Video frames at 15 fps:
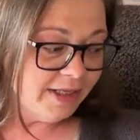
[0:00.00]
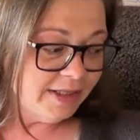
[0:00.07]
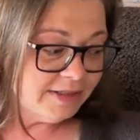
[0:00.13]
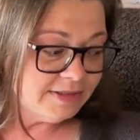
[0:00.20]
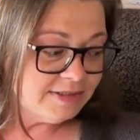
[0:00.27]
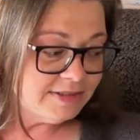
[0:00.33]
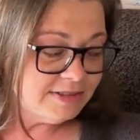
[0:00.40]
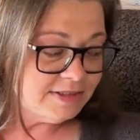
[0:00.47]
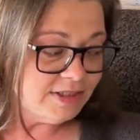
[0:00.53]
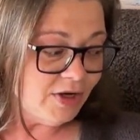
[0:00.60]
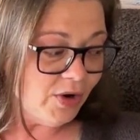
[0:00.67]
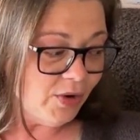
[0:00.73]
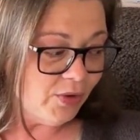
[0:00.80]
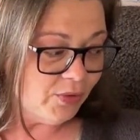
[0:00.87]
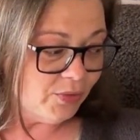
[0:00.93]
So
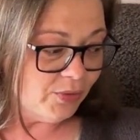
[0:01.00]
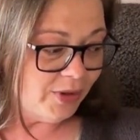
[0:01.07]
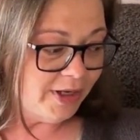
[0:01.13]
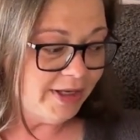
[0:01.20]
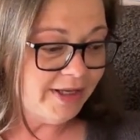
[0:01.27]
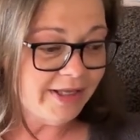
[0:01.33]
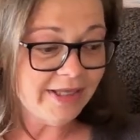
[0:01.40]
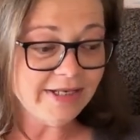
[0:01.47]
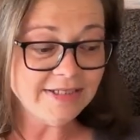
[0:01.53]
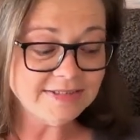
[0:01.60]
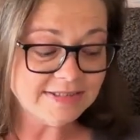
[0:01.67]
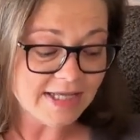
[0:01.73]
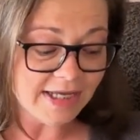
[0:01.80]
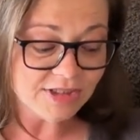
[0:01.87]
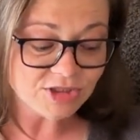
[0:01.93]
it is
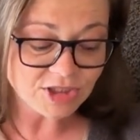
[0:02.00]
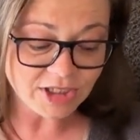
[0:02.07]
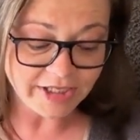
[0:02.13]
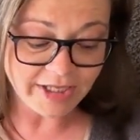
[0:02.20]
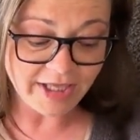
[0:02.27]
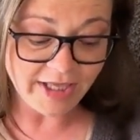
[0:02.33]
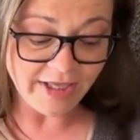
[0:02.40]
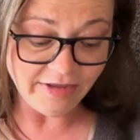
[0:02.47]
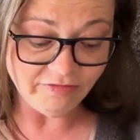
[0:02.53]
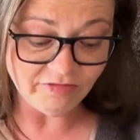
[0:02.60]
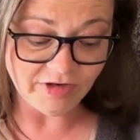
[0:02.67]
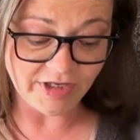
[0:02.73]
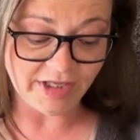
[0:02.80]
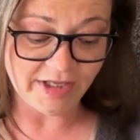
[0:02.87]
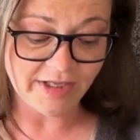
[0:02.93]
actually
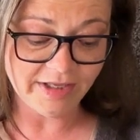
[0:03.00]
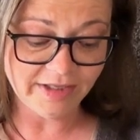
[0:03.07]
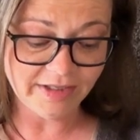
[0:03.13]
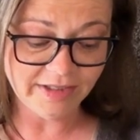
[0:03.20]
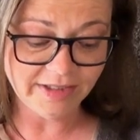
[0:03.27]
evening.